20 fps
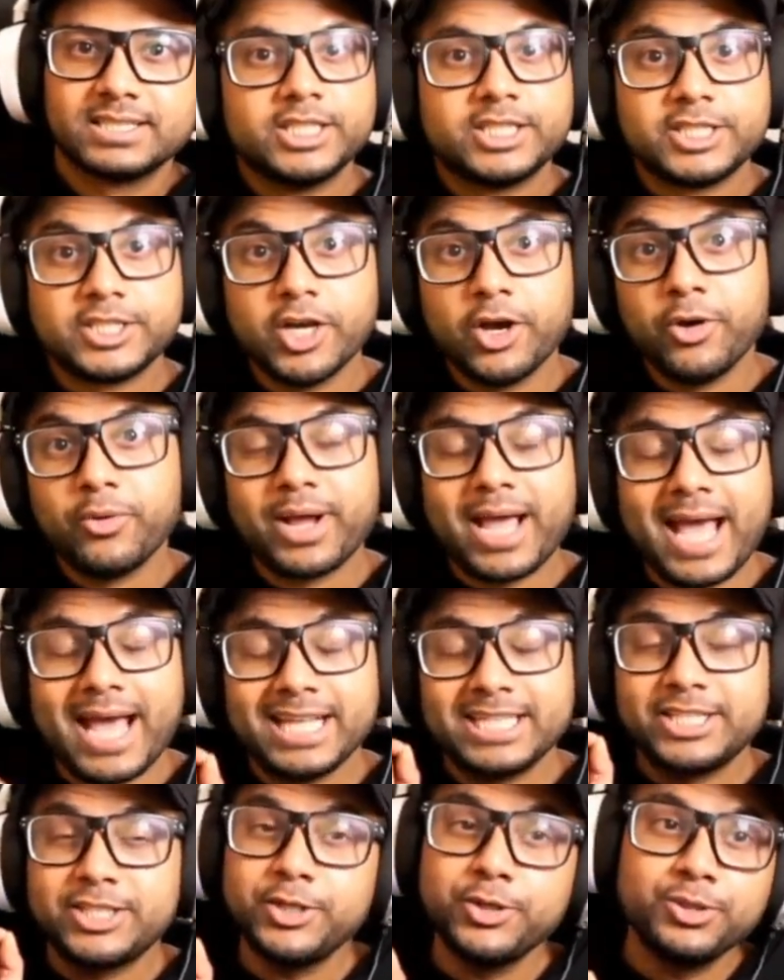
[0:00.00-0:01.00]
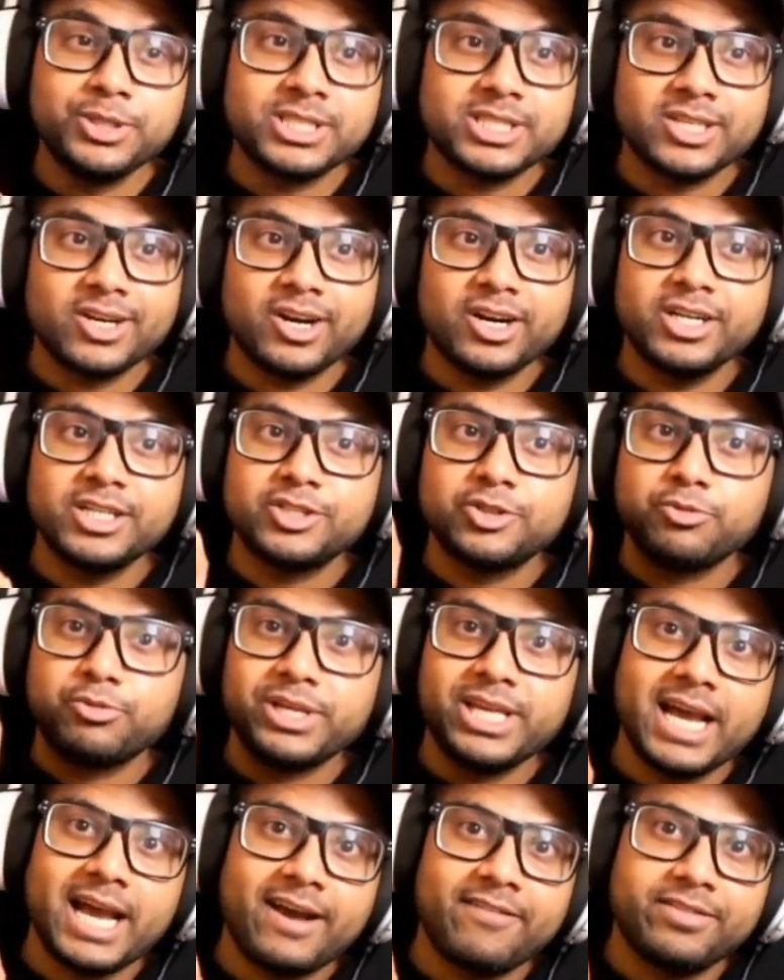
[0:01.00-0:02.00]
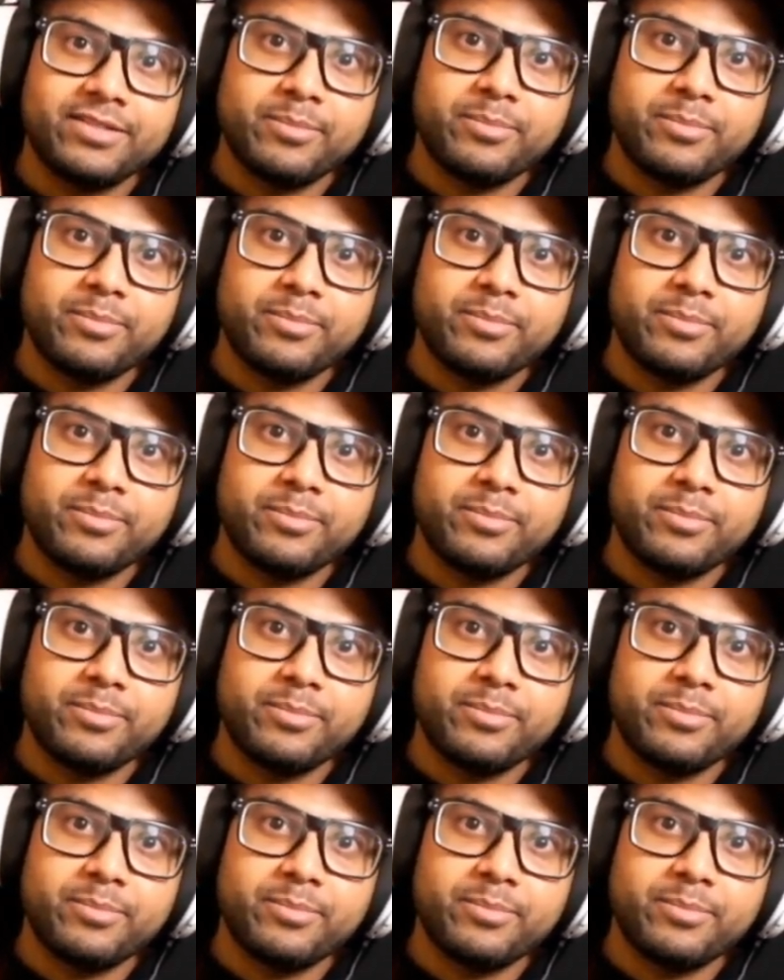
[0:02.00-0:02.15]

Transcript: So at 2 stars, we have the